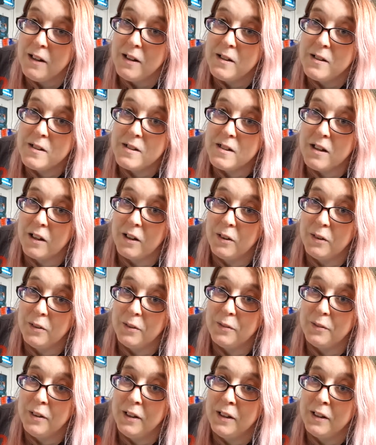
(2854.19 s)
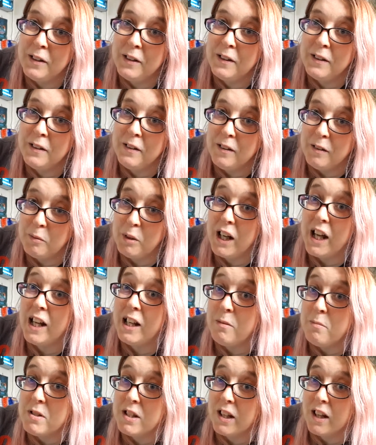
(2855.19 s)
So I'm going to
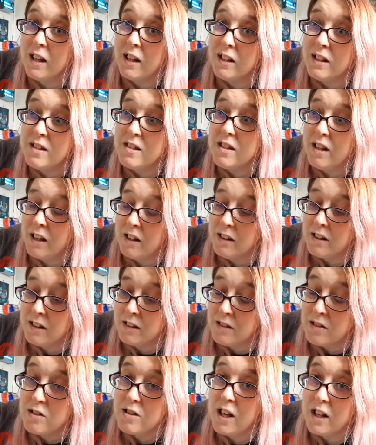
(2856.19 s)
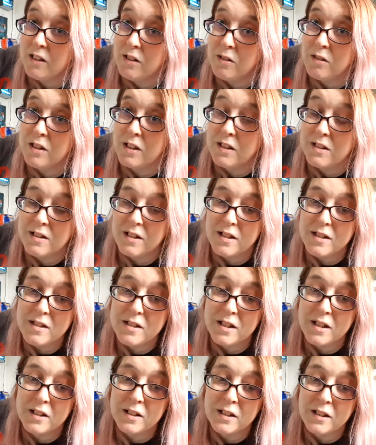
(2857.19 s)
aim to get at least 10 new things
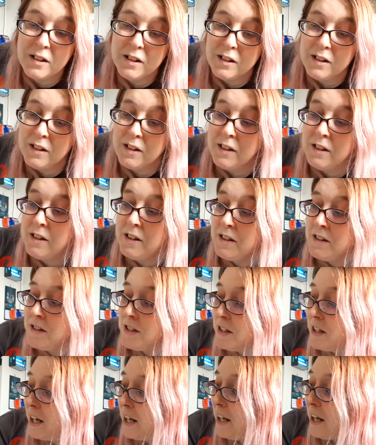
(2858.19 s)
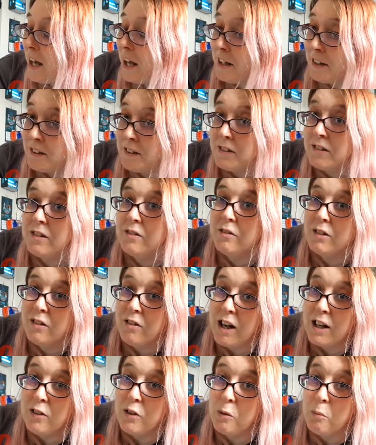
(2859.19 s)
listed today and
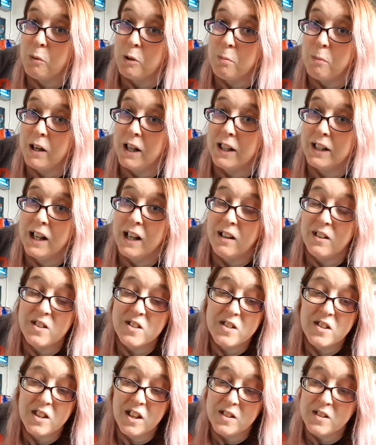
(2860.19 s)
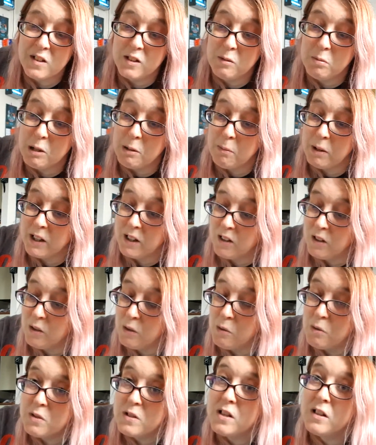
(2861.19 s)
crack on with my account. So that's going to be my
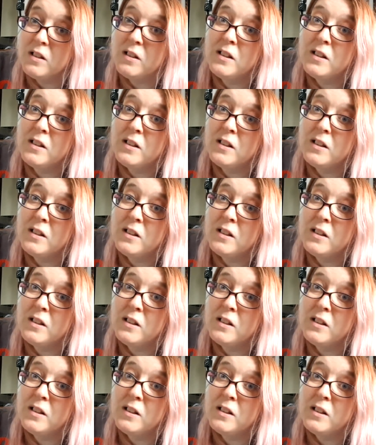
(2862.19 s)
goals.